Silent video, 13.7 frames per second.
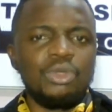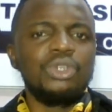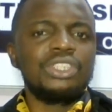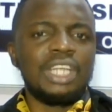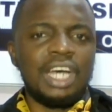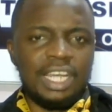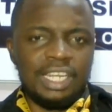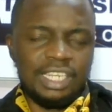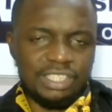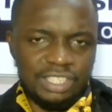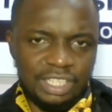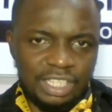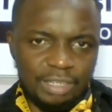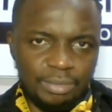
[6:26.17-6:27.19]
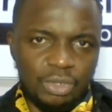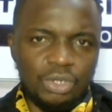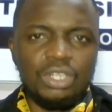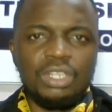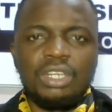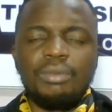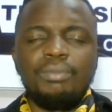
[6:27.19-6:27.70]
Those are understandable.
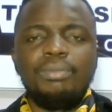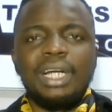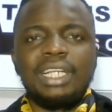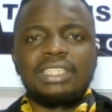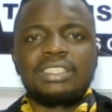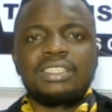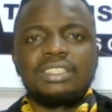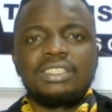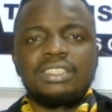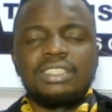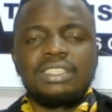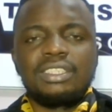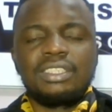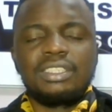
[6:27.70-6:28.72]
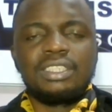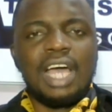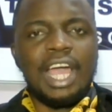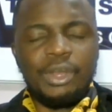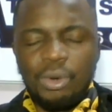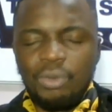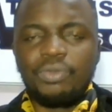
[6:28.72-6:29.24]
But
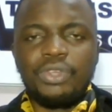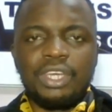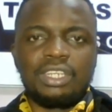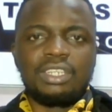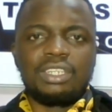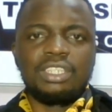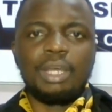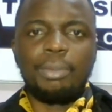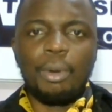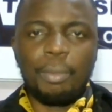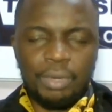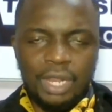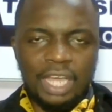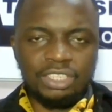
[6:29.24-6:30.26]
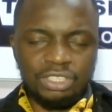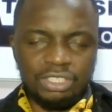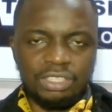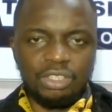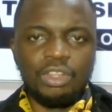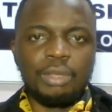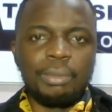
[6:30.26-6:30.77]
I don't think the
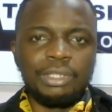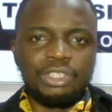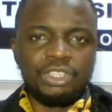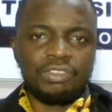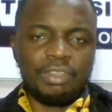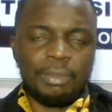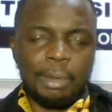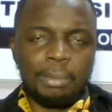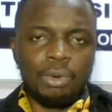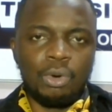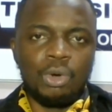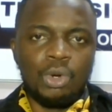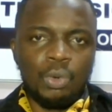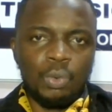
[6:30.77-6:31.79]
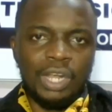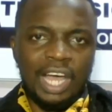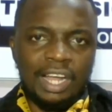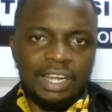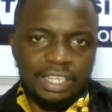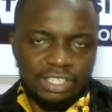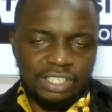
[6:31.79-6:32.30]
population or the majority of the people will
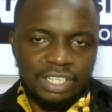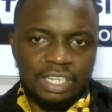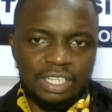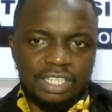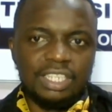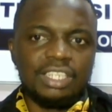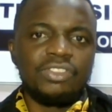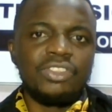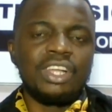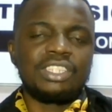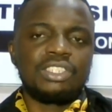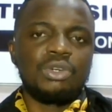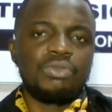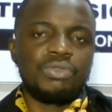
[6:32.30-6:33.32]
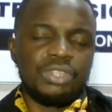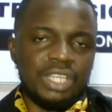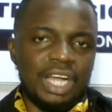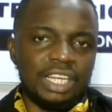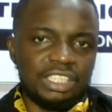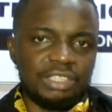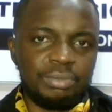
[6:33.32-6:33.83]
understand that selfie
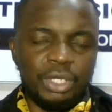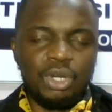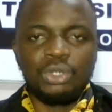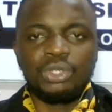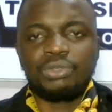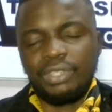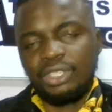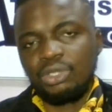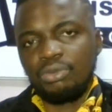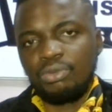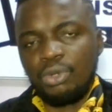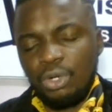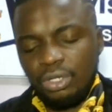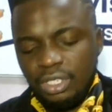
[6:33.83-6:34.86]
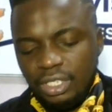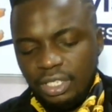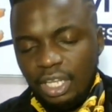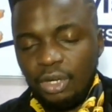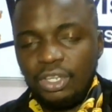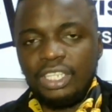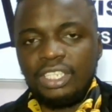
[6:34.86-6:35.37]
tax, because first of all,
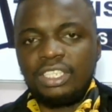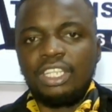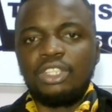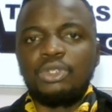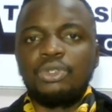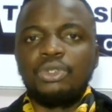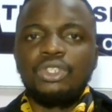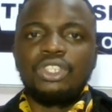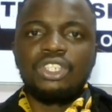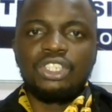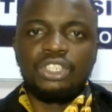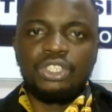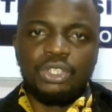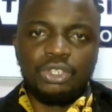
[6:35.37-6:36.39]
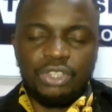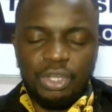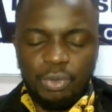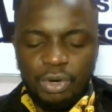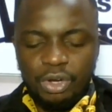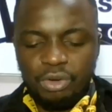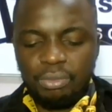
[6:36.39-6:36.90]
they're going to tell you, you're not
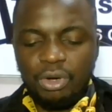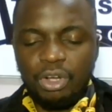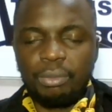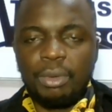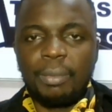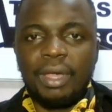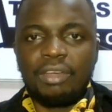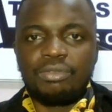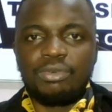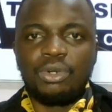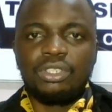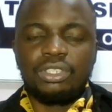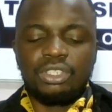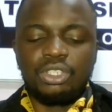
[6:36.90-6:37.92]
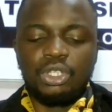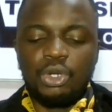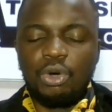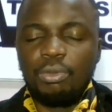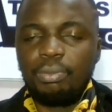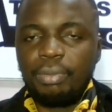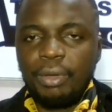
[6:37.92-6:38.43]
the one who bought me my phone. You
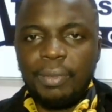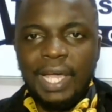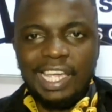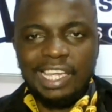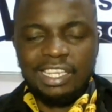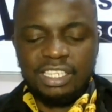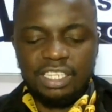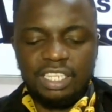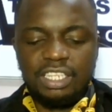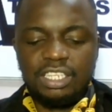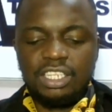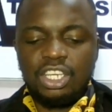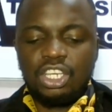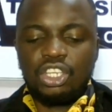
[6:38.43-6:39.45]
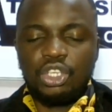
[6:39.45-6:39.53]
don't pay my internet.